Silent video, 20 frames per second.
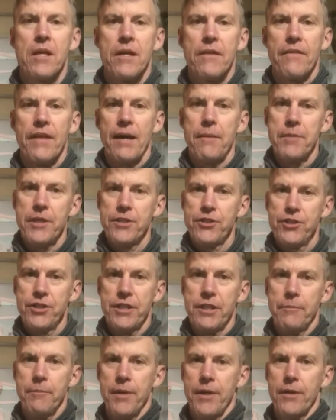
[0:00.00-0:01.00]
That means you
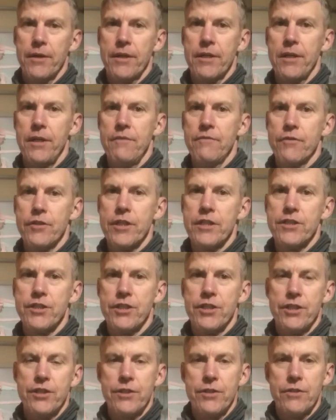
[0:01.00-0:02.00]
get better coverage
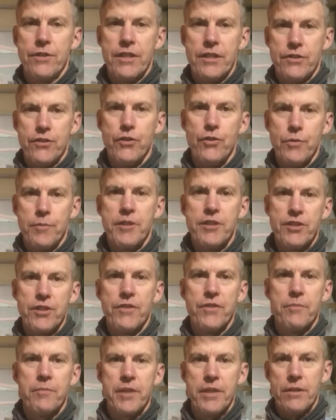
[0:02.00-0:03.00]
and you don't get too much
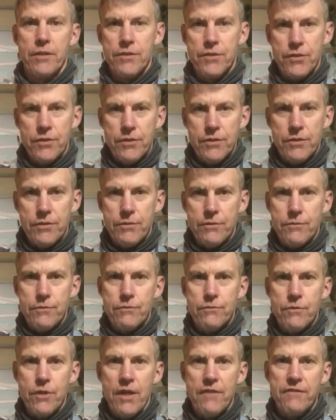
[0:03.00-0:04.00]
in the middle. So it's
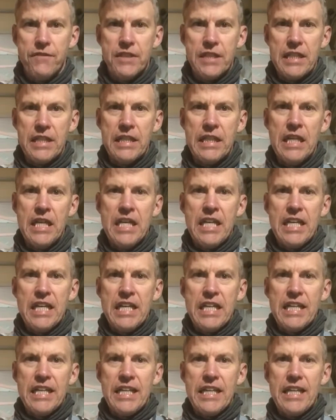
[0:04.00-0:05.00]
roughly
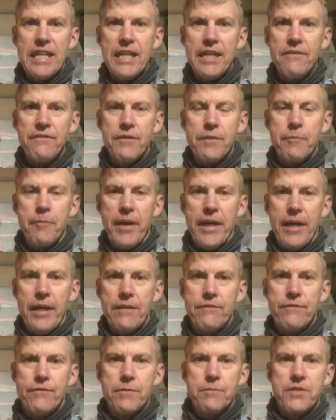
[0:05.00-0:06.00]
even
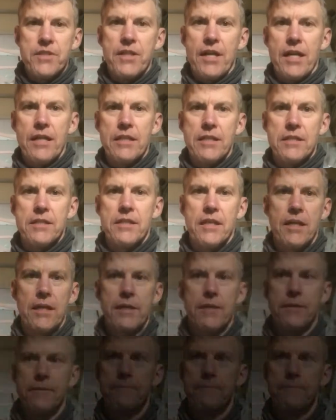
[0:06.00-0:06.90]
paint from side to side.